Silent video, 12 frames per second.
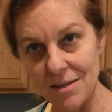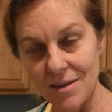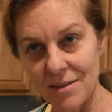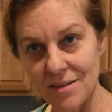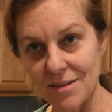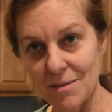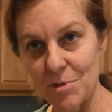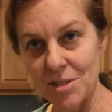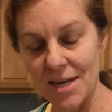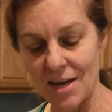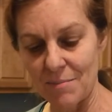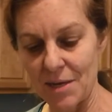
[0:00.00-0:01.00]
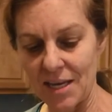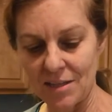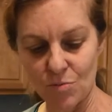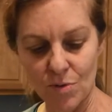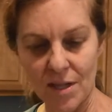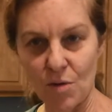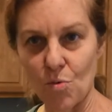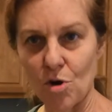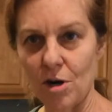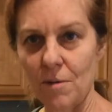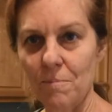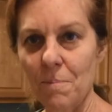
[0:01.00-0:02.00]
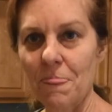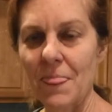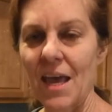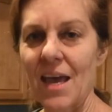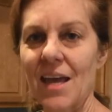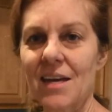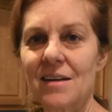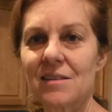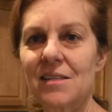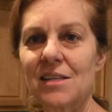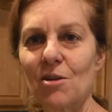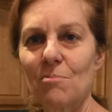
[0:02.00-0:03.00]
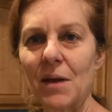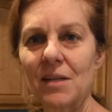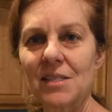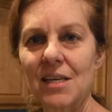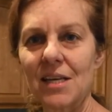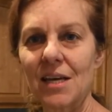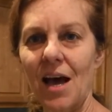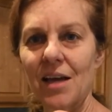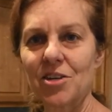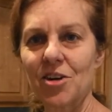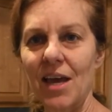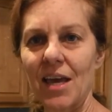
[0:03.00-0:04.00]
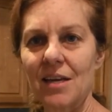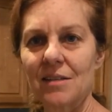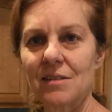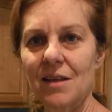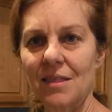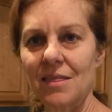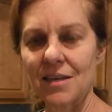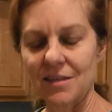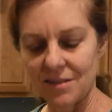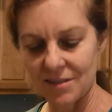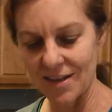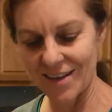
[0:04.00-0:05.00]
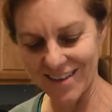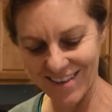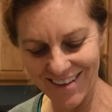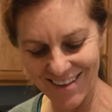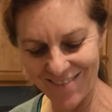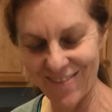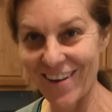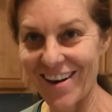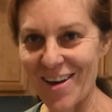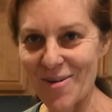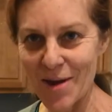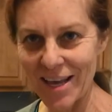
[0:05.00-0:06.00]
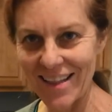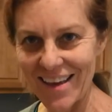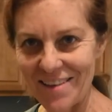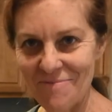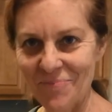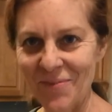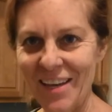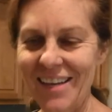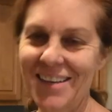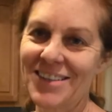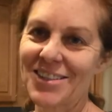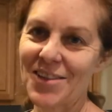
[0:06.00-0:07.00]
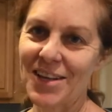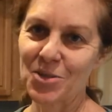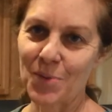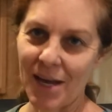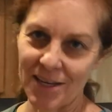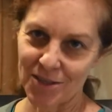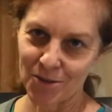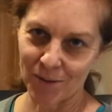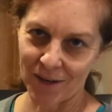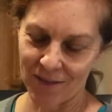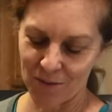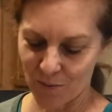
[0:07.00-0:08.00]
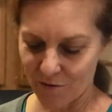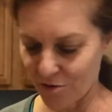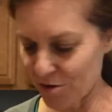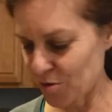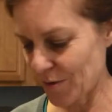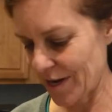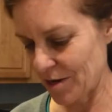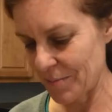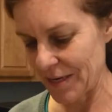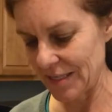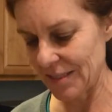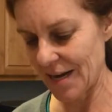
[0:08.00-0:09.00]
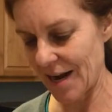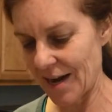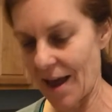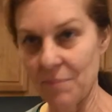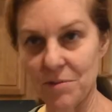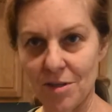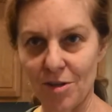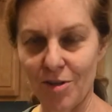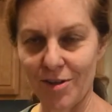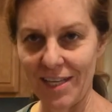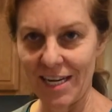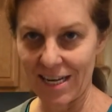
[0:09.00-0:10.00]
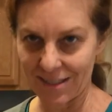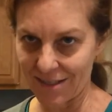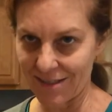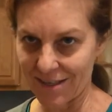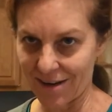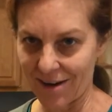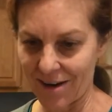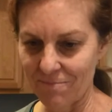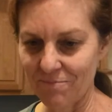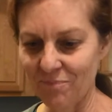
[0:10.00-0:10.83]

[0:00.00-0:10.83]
in the summertime, it gets really warm and it'll start melting on your hands like this very quickly. So that's why I store it in the refrigerator, but it's not absolutely necessary.